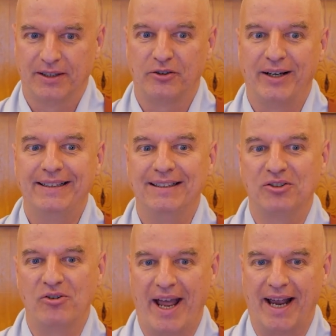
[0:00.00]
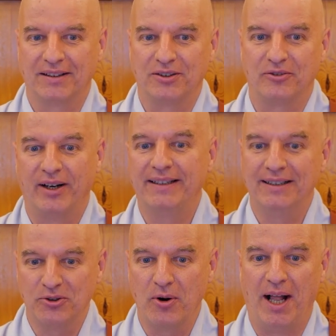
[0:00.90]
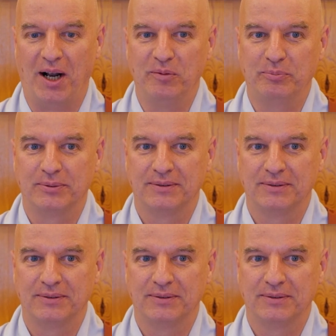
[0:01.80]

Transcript: Ready to act, ready to help,